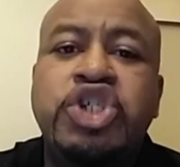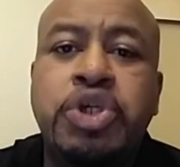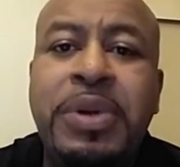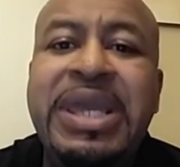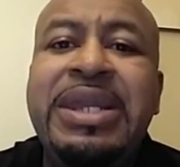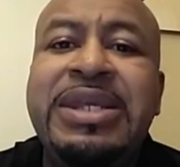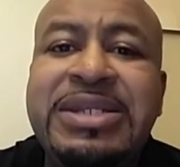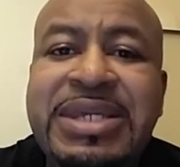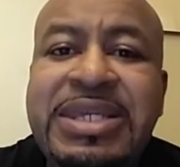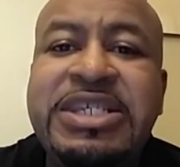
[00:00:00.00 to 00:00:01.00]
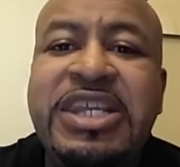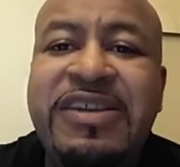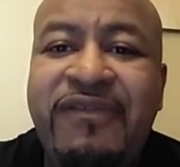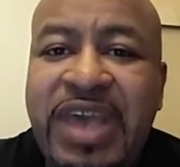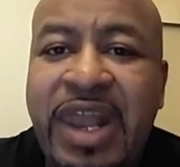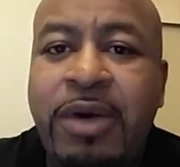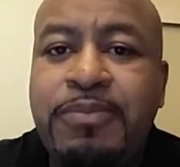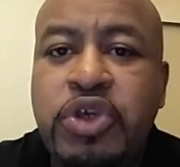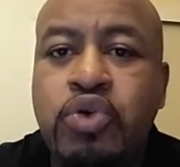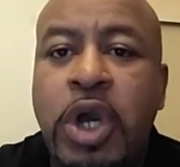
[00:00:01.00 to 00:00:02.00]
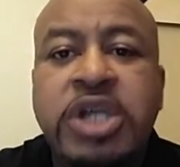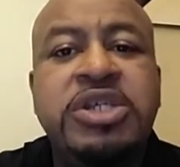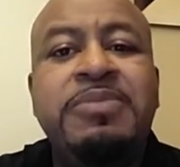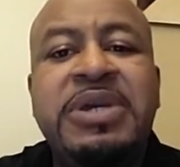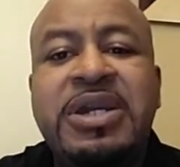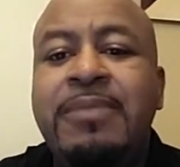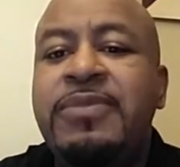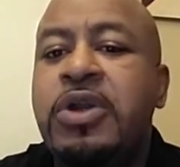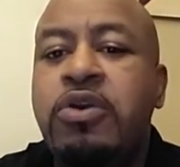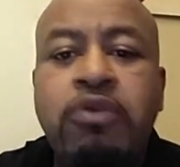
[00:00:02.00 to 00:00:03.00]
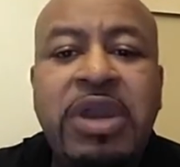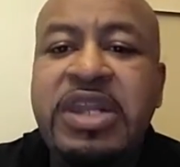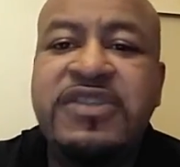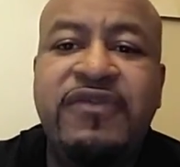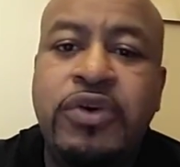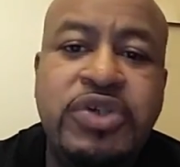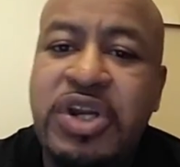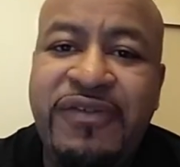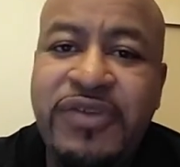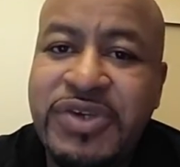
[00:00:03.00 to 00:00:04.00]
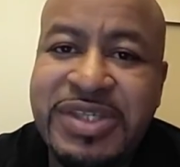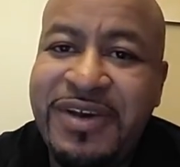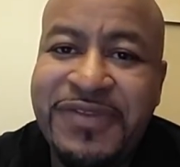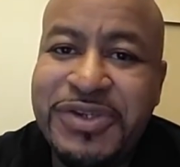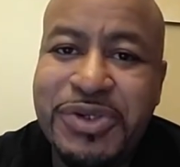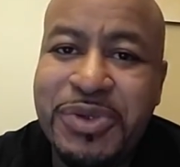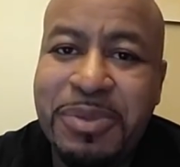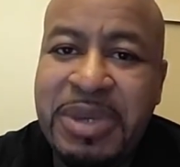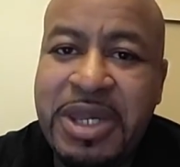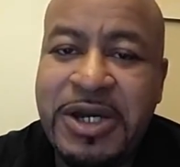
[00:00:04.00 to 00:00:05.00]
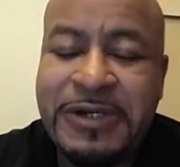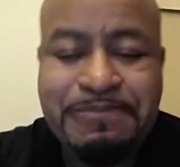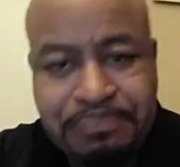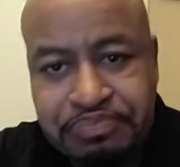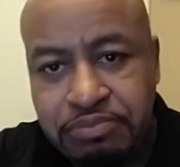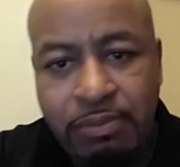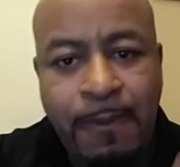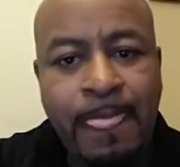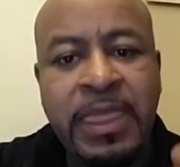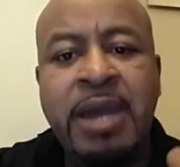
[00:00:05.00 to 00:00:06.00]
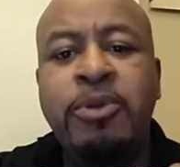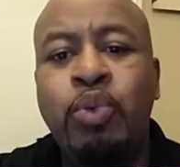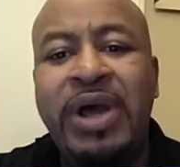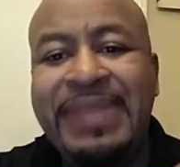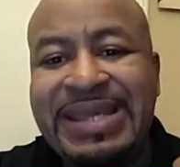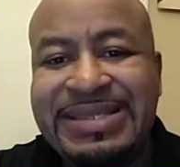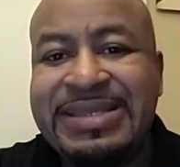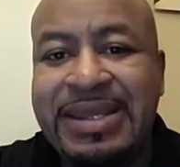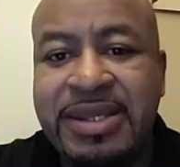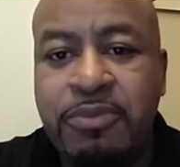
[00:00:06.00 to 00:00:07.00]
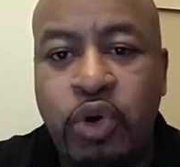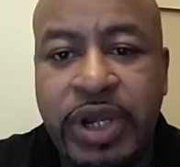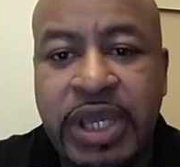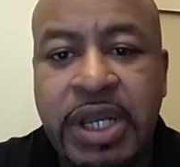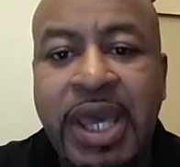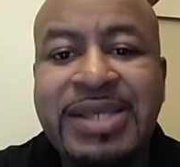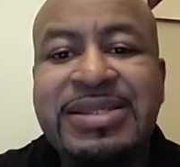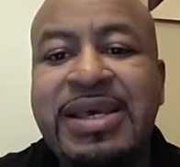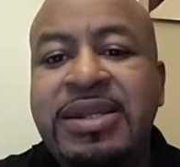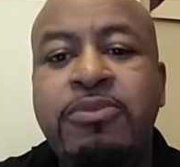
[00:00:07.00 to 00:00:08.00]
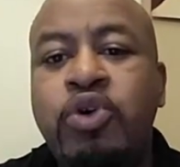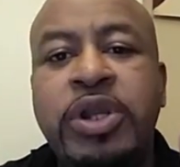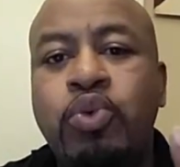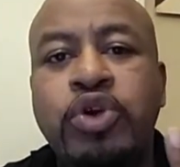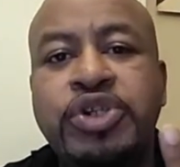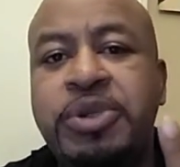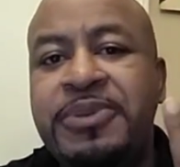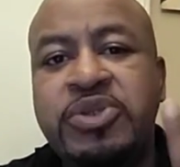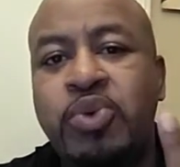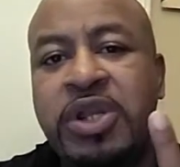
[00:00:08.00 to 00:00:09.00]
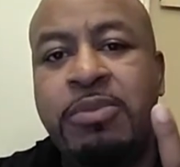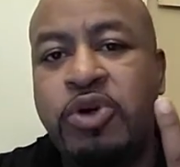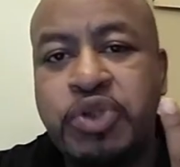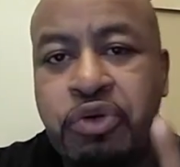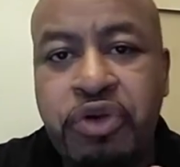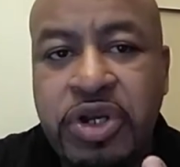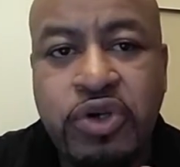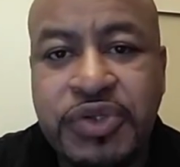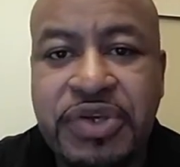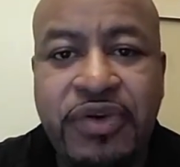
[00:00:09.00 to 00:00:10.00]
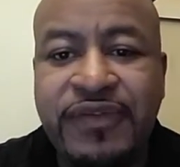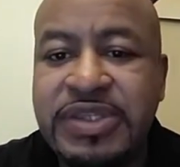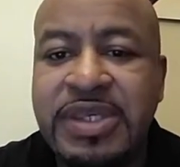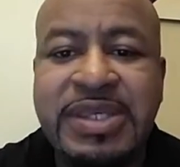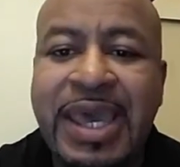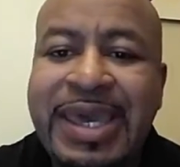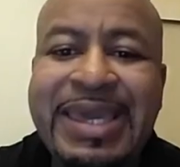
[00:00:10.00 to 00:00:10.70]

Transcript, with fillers: and train and teach and develop you to become the greatest version of yourself that you can become. Number one, that's Sunday morning. Sunday morning worship is one of the most critical services.